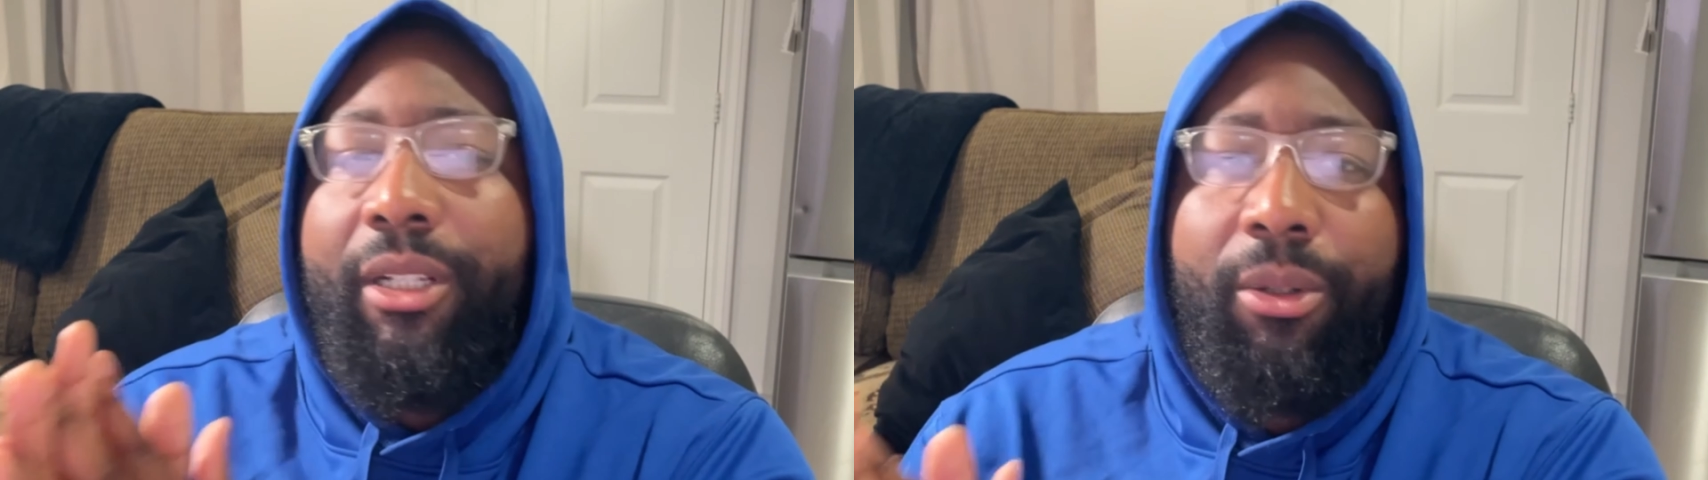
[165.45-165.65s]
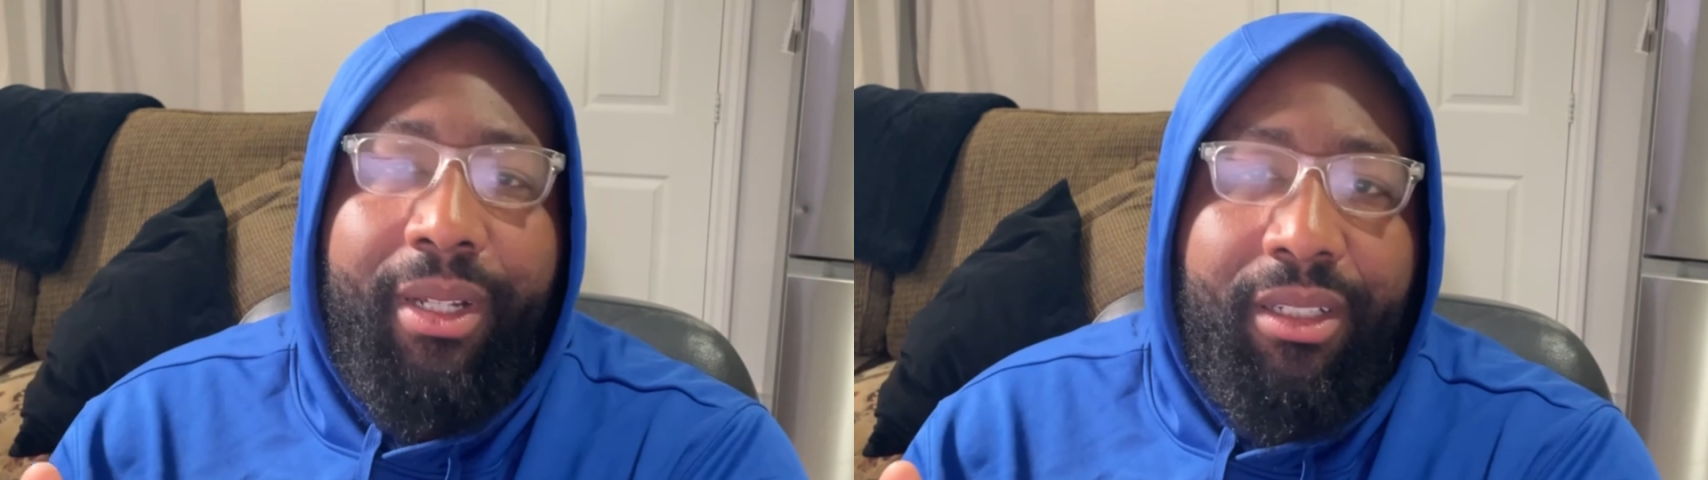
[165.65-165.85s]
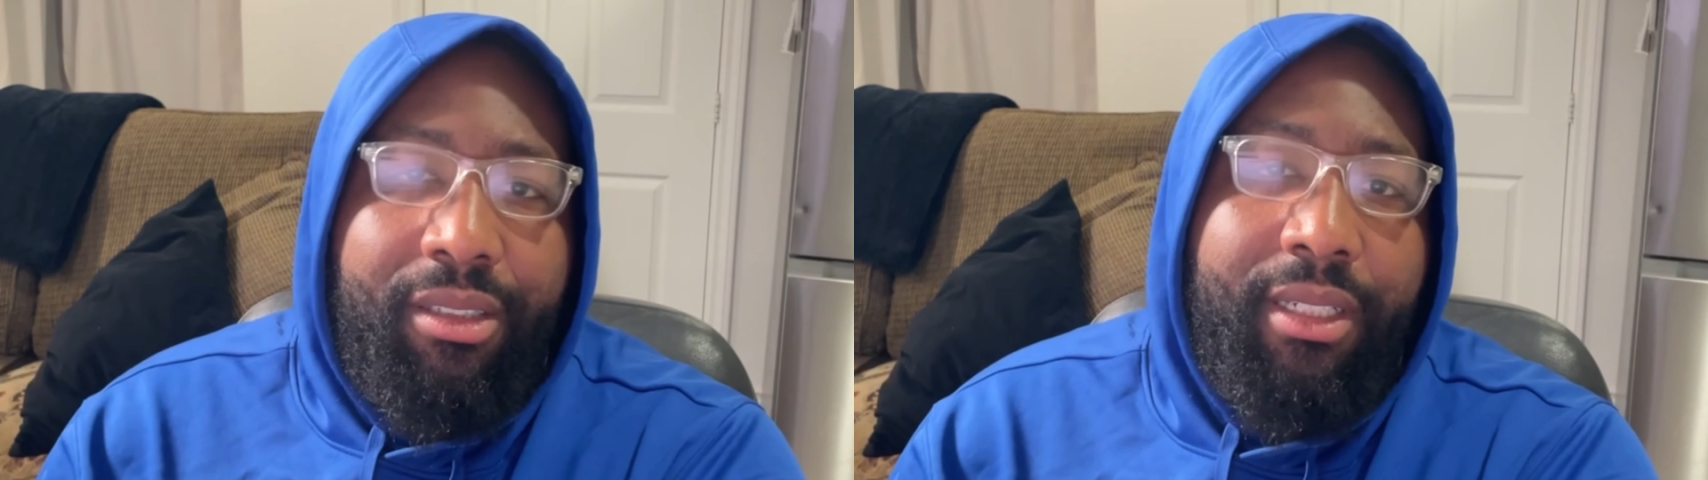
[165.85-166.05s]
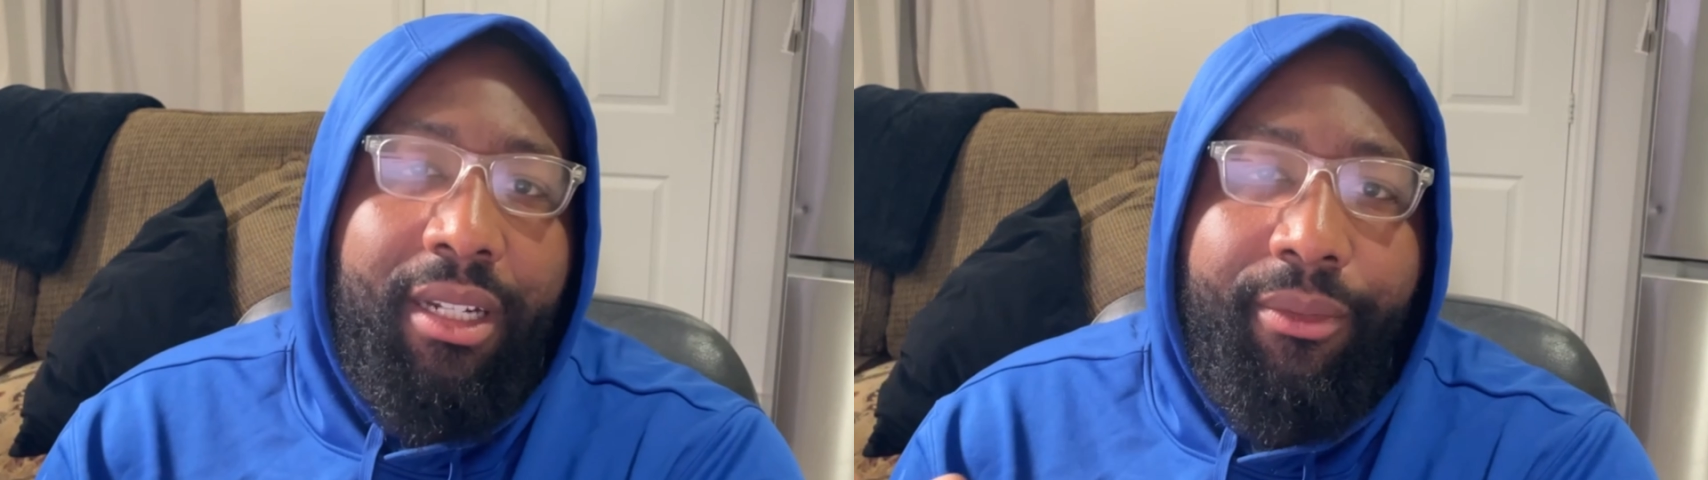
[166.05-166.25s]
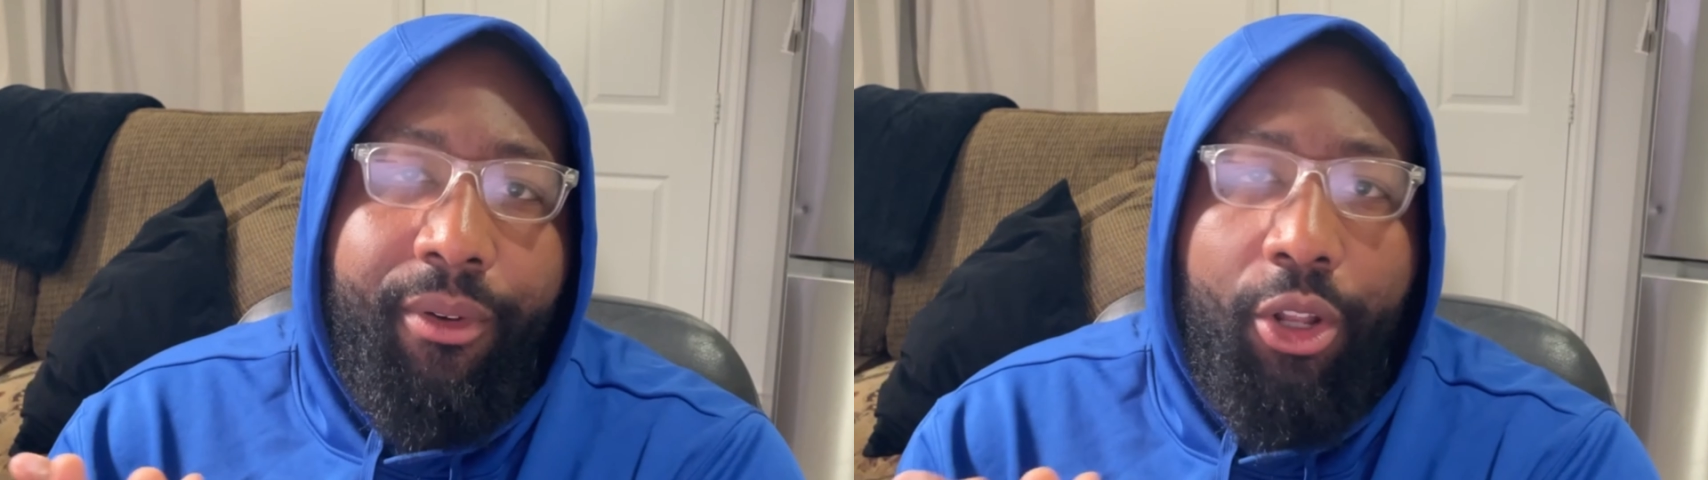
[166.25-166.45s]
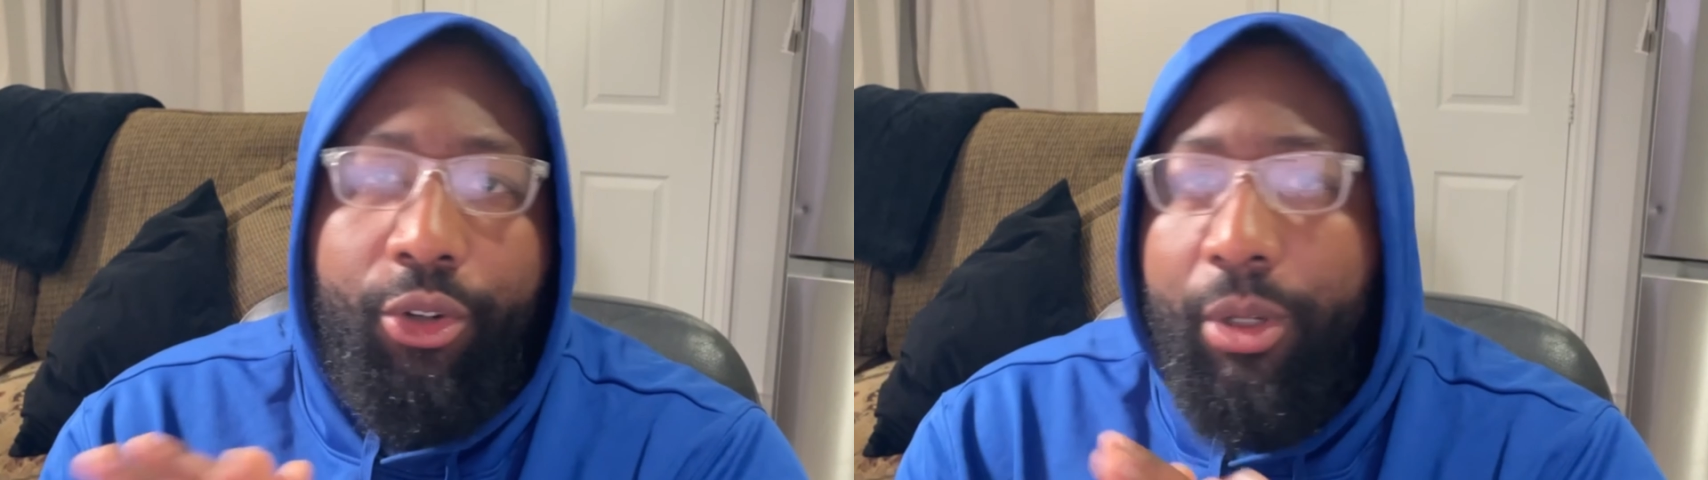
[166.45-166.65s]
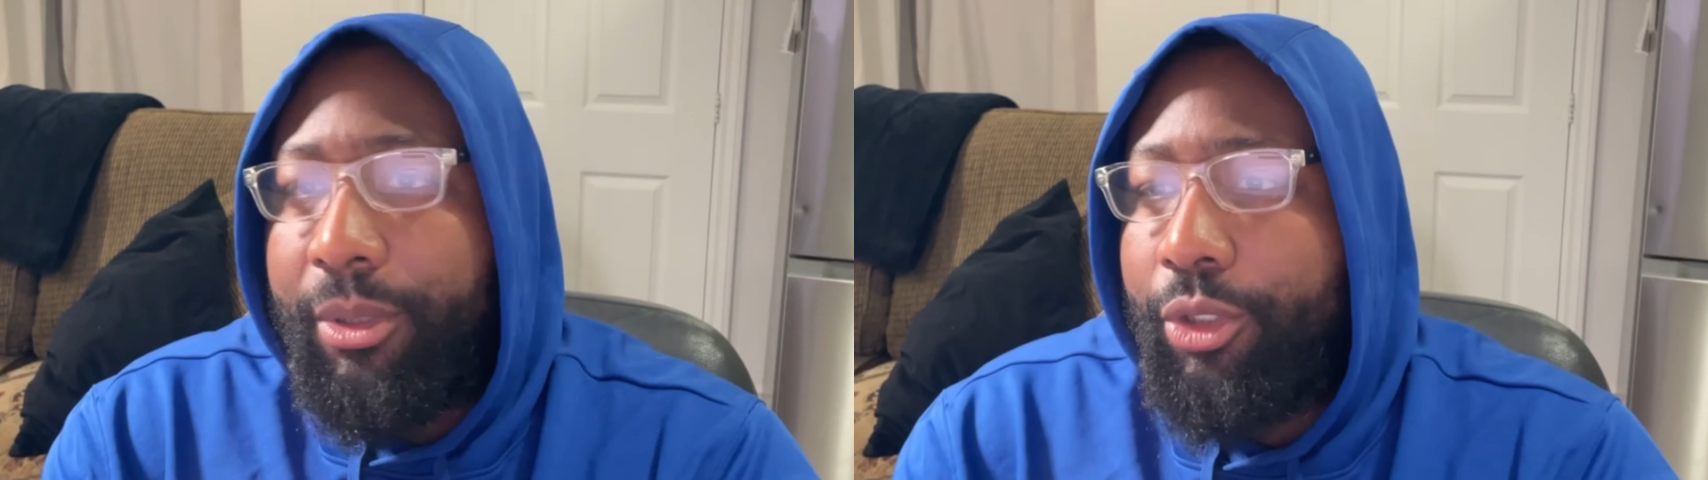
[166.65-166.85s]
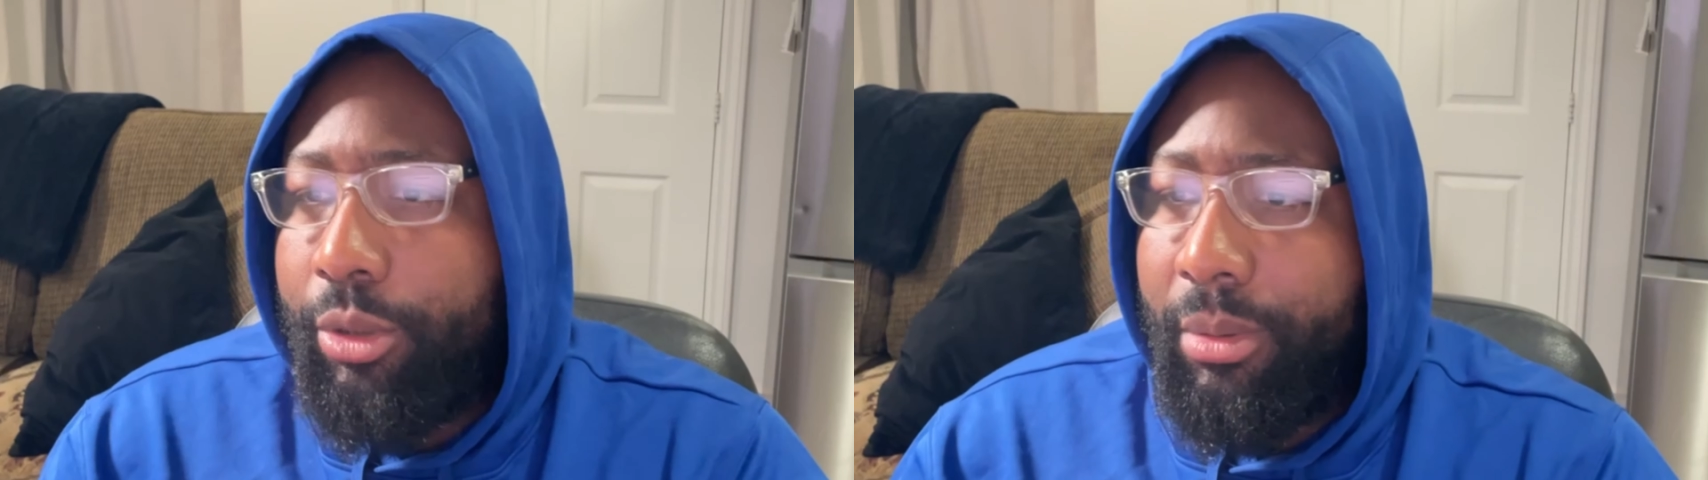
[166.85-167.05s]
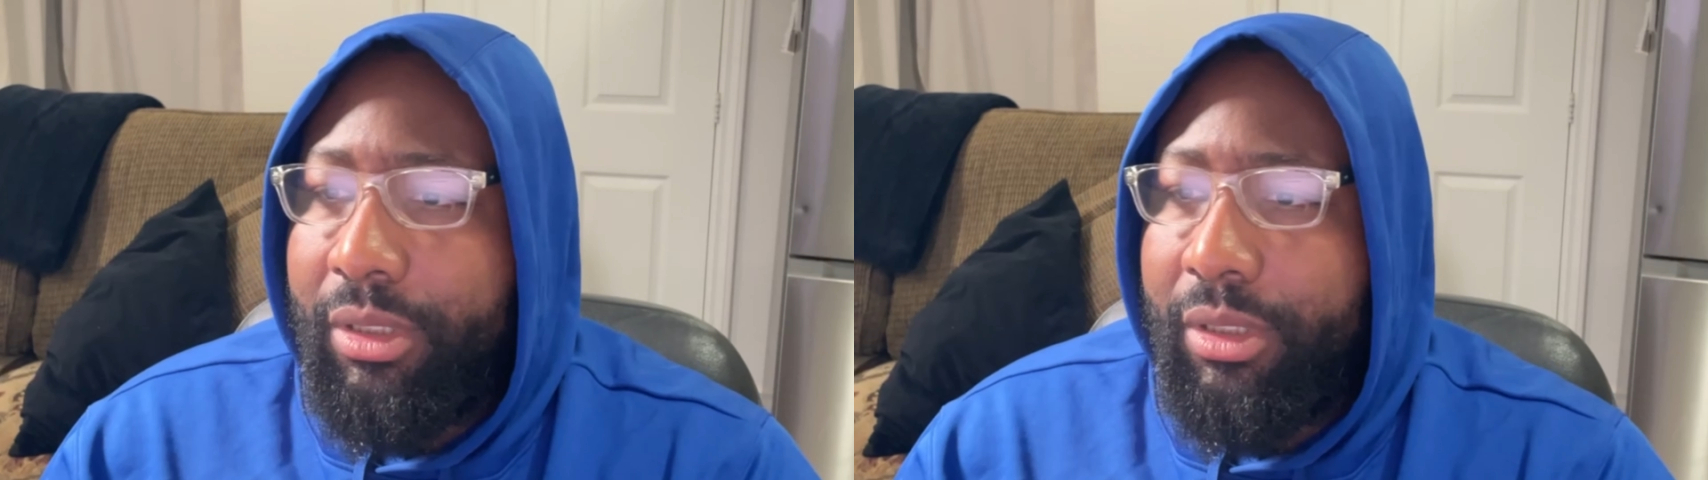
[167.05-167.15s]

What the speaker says: doing instead of following crypto YouTubers,